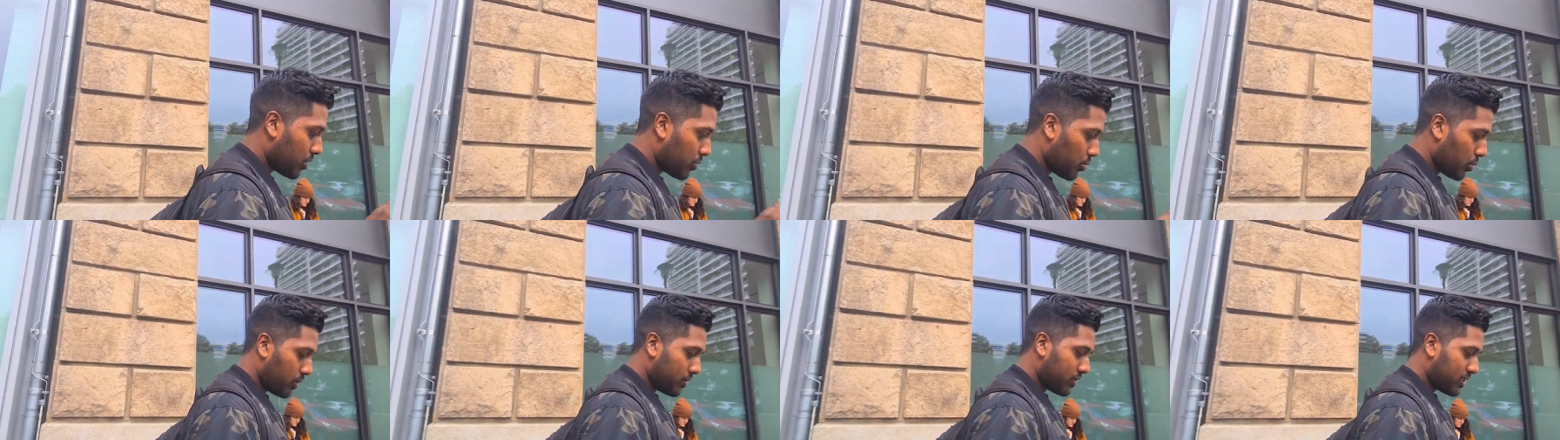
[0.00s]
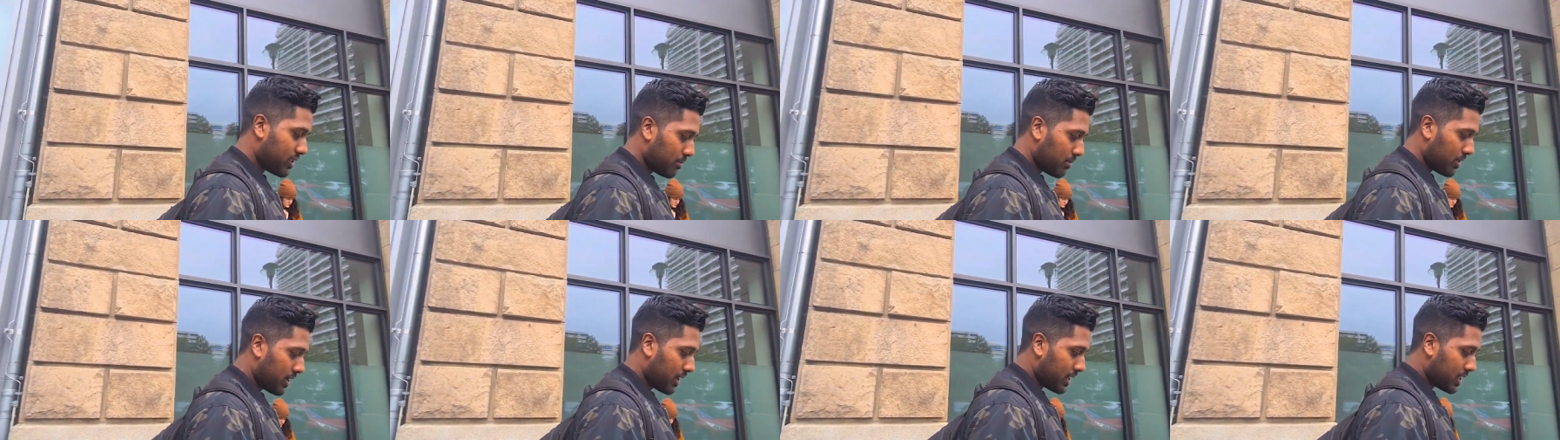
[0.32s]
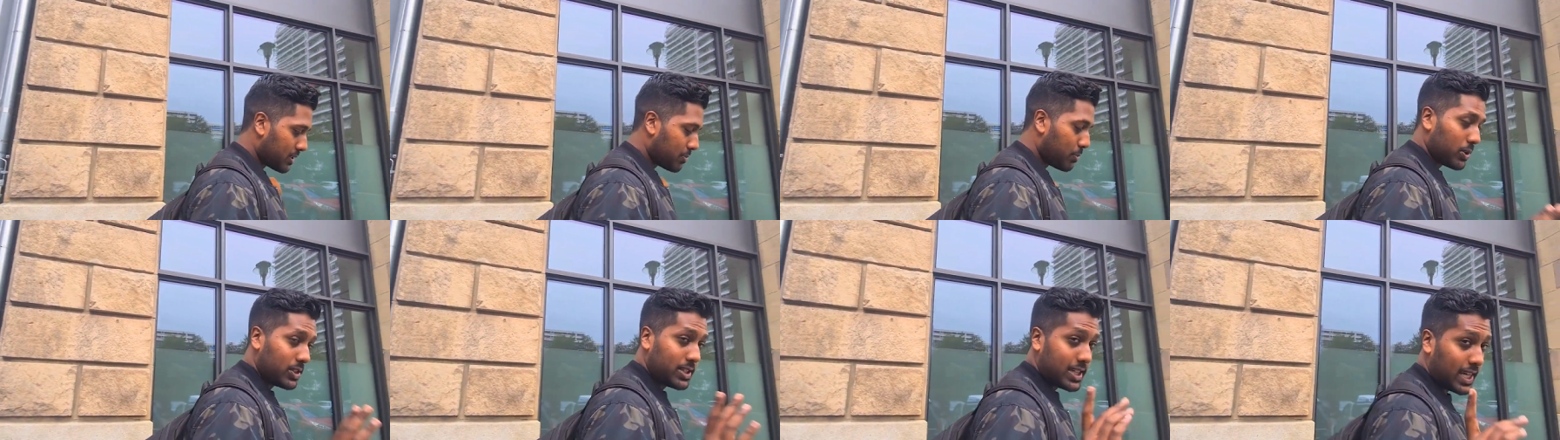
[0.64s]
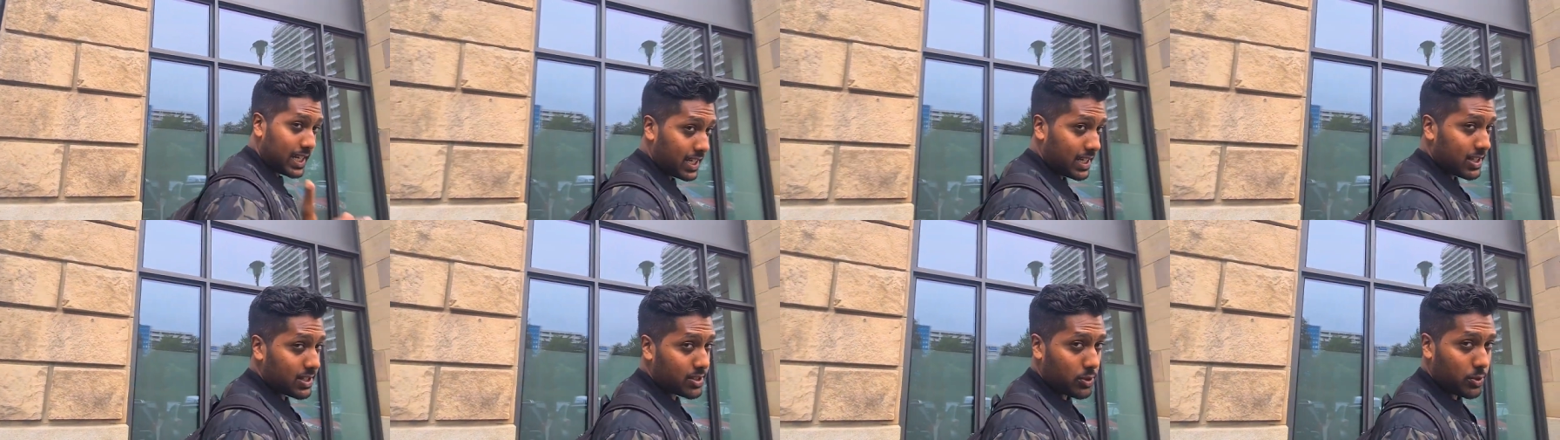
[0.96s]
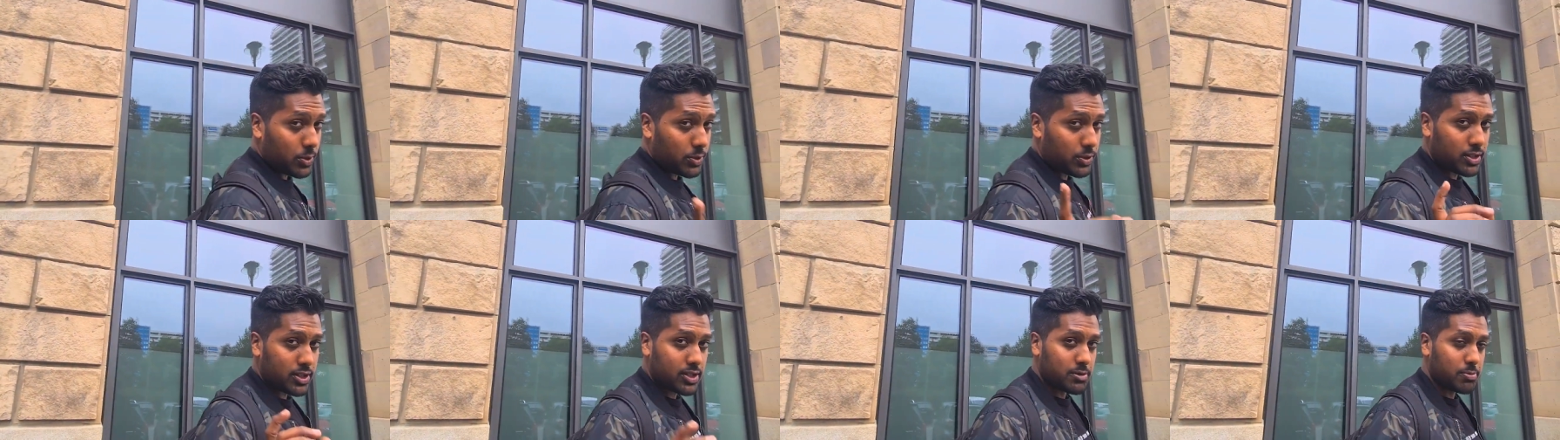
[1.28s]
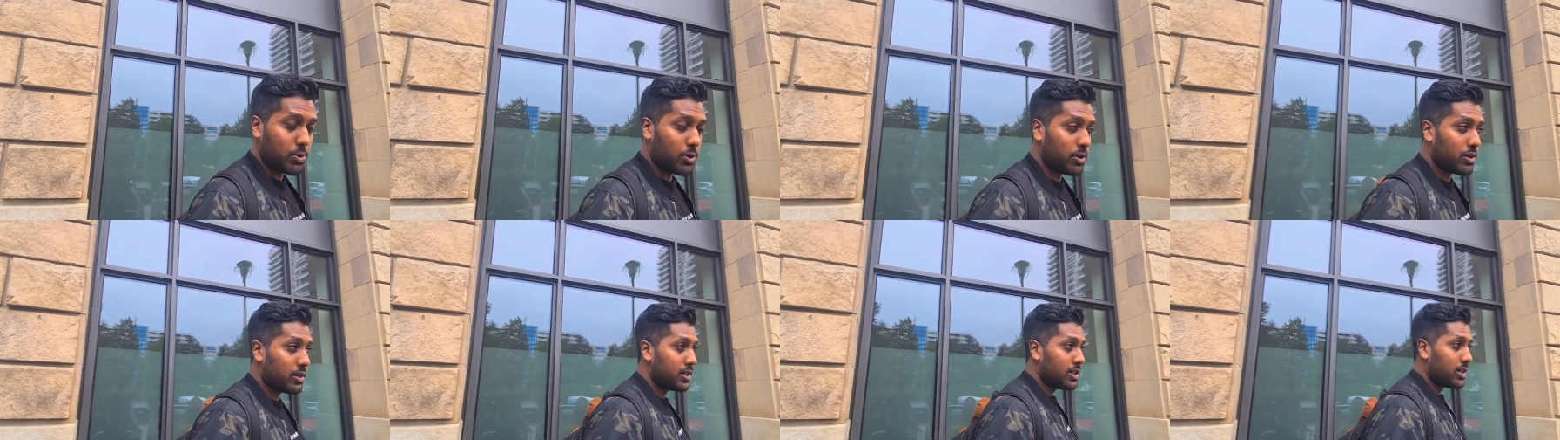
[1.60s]
thought of something spontaneous on the
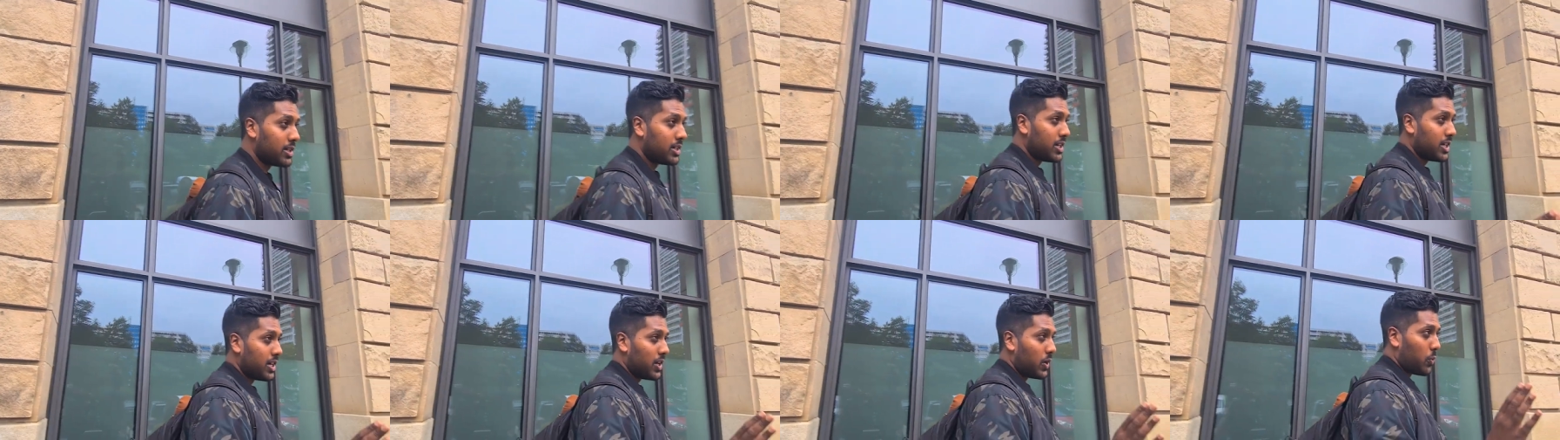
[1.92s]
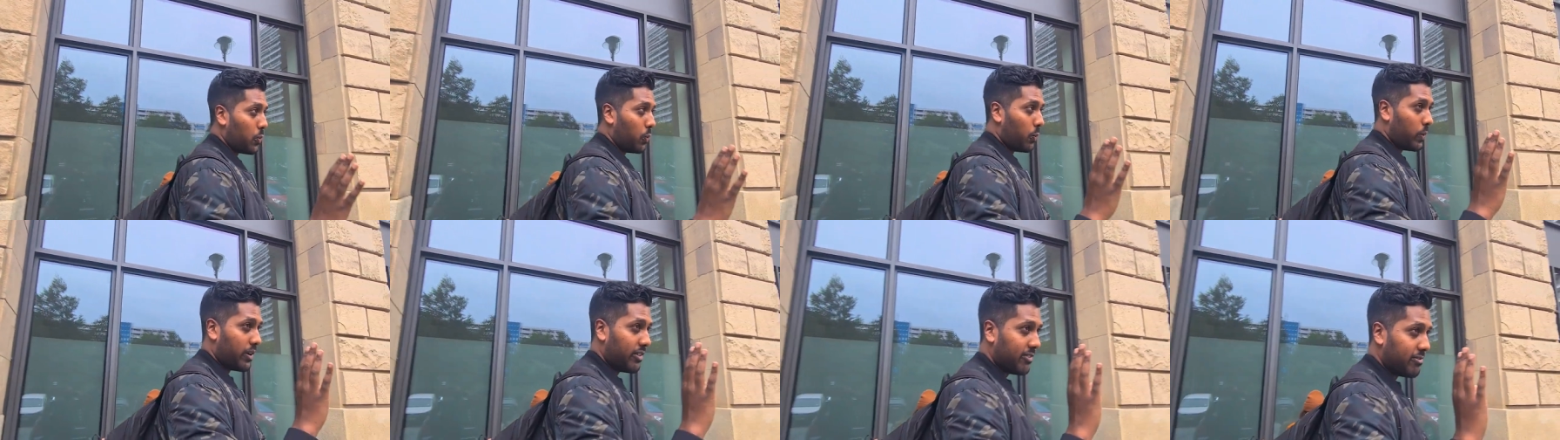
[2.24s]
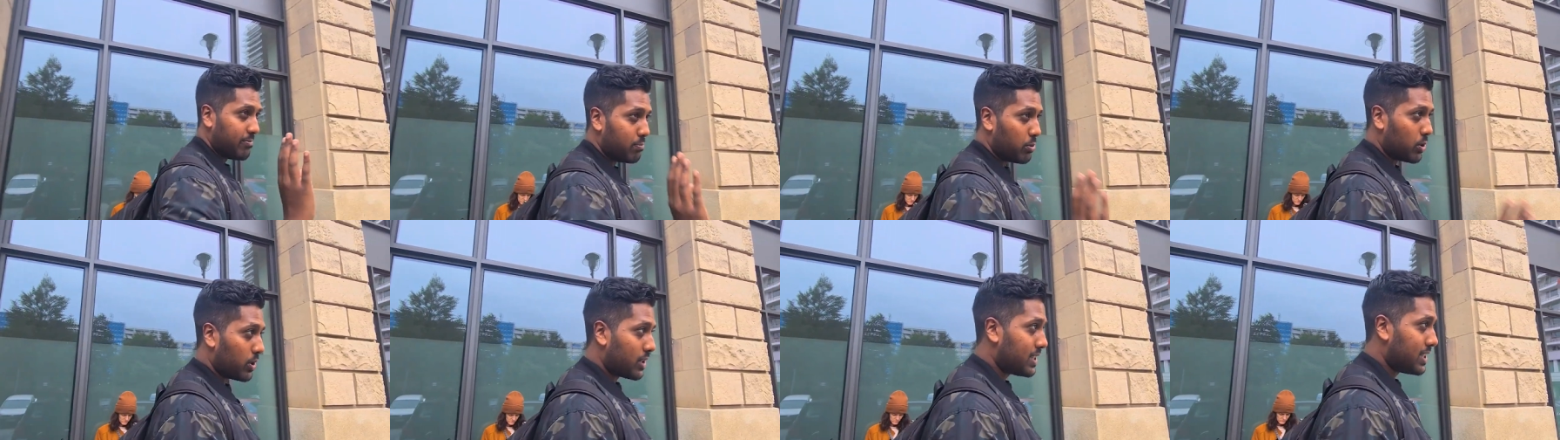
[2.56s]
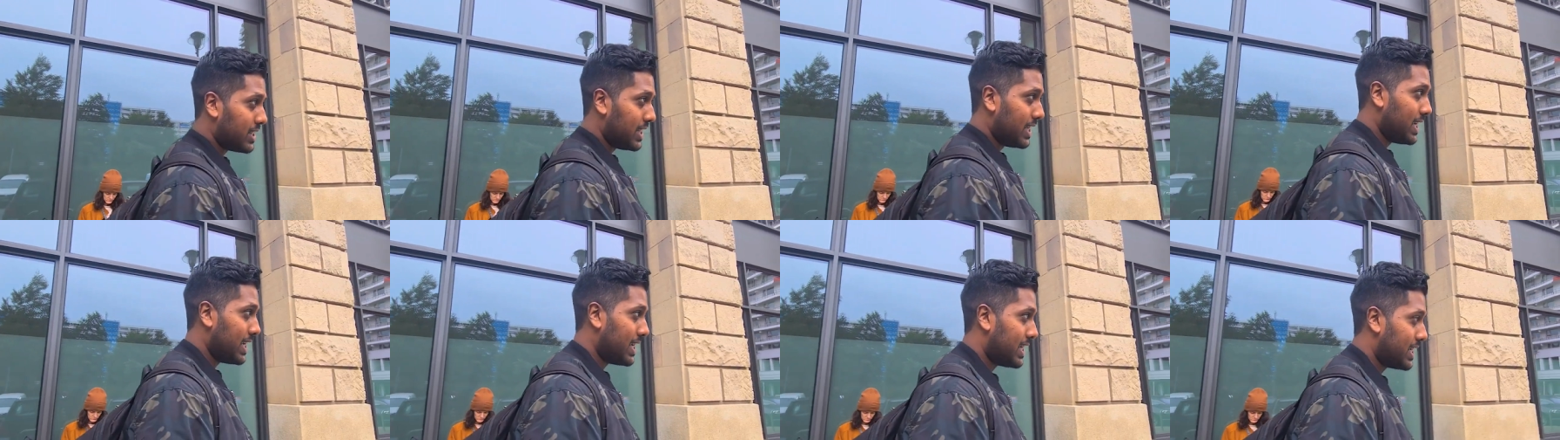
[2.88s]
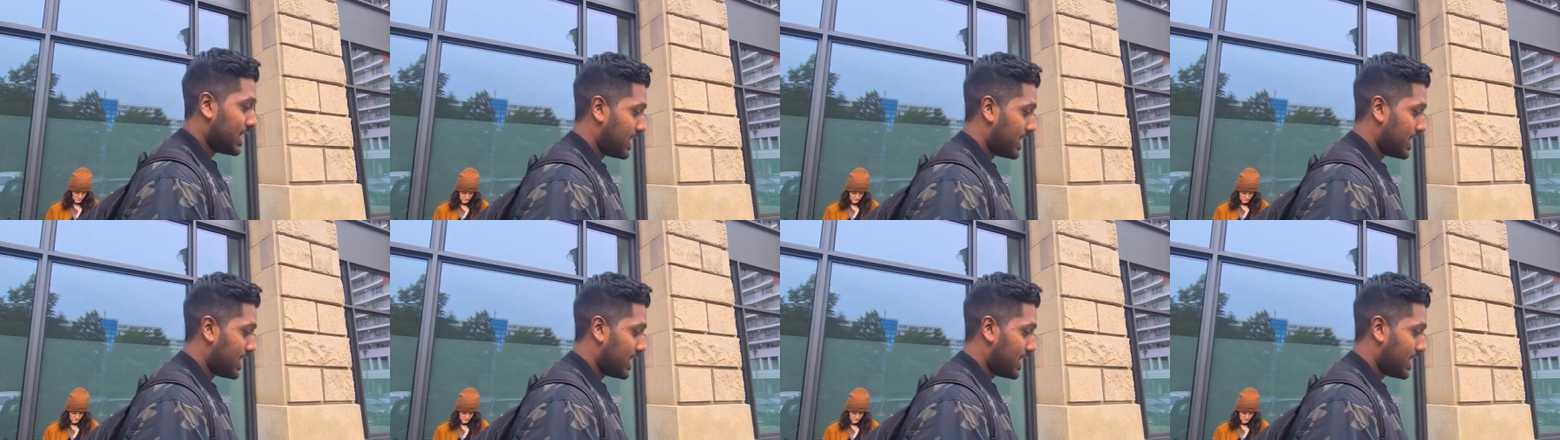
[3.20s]
spot. We've booked it.